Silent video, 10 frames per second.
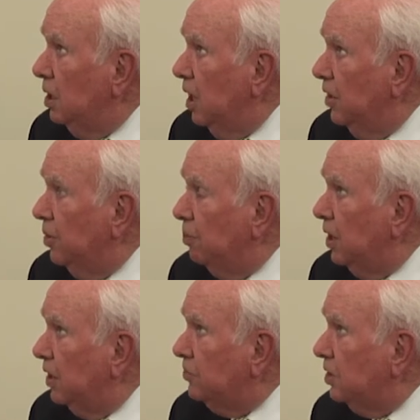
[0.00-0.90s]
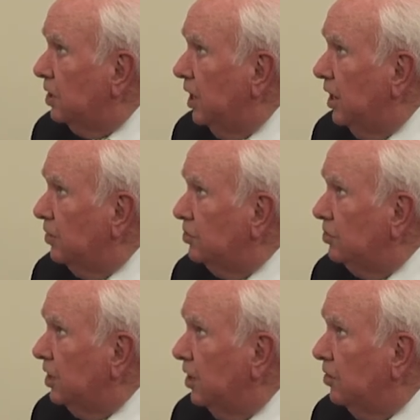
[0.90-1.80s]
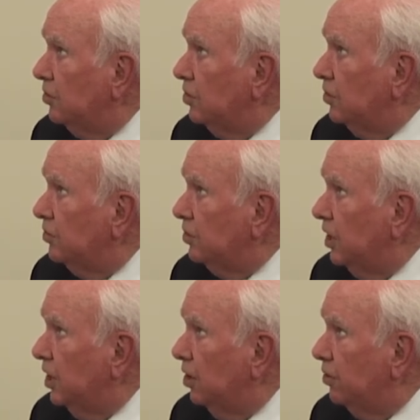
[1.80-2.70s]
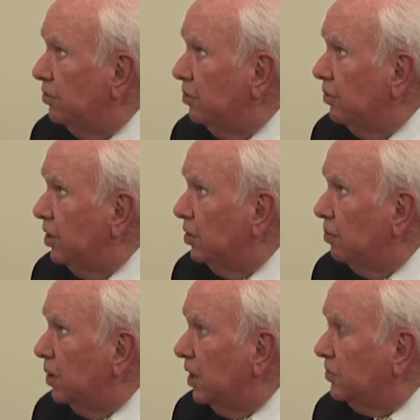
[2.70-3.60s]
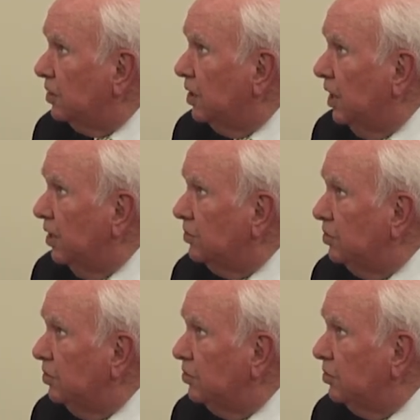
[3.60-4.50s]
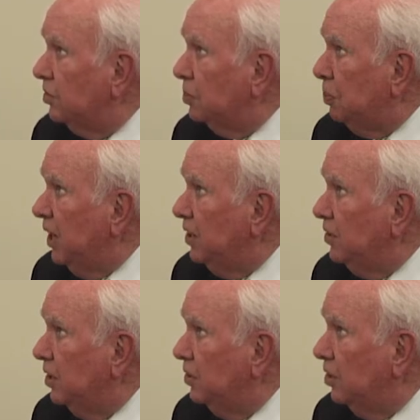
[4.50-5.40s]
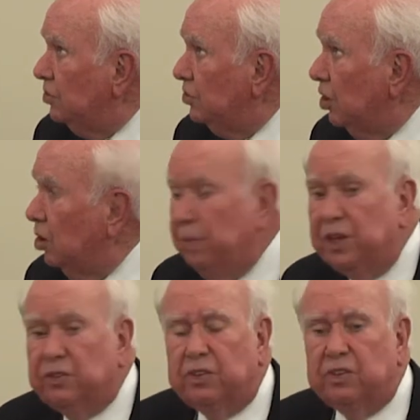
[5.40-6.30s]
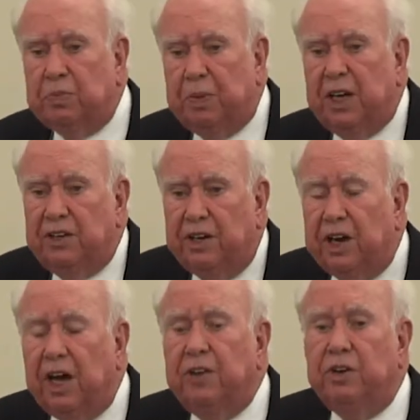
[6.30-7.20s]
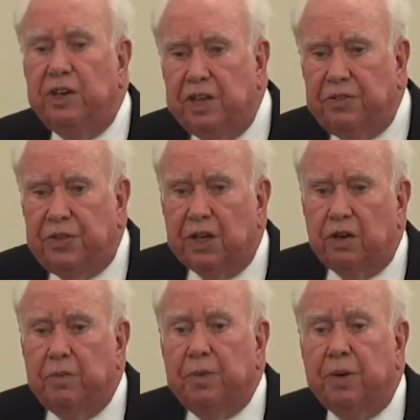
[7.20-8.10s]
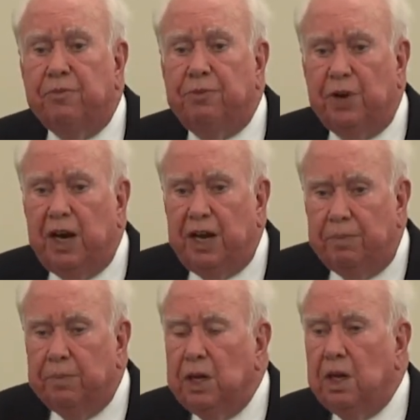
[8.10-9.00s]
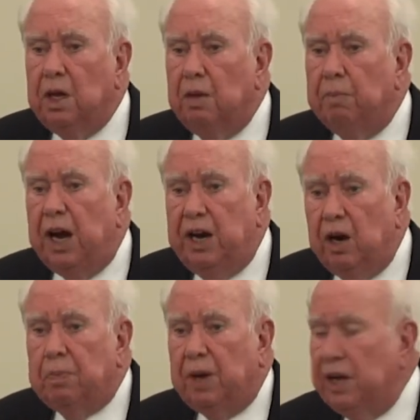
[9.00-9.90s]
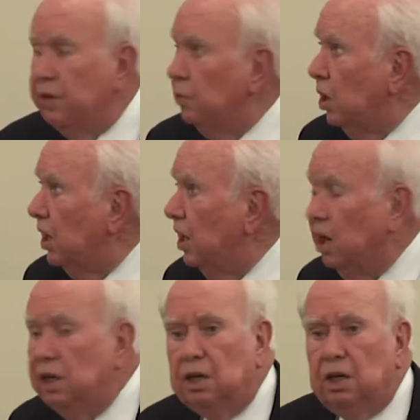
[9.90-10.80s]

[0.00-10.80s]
and the plexiglass, see how you can see air through there? The plexiglass is suspended, the dome is suspended underneath the aluminum frame by airplane wire.